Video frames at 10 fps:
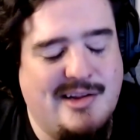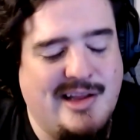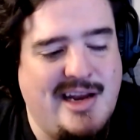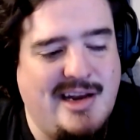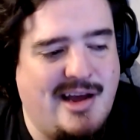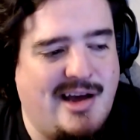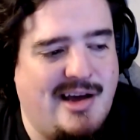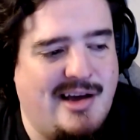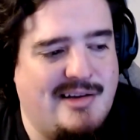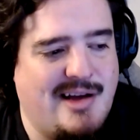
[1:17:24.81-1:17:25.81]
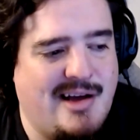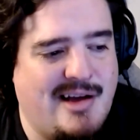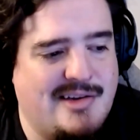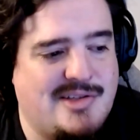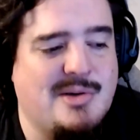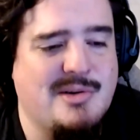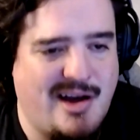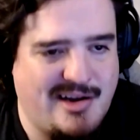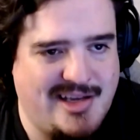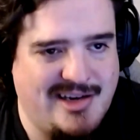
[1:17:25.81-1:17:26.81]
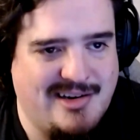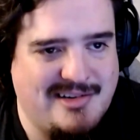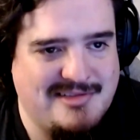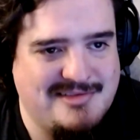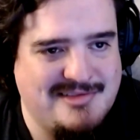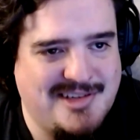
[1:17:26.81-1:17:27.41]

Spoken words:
Turok here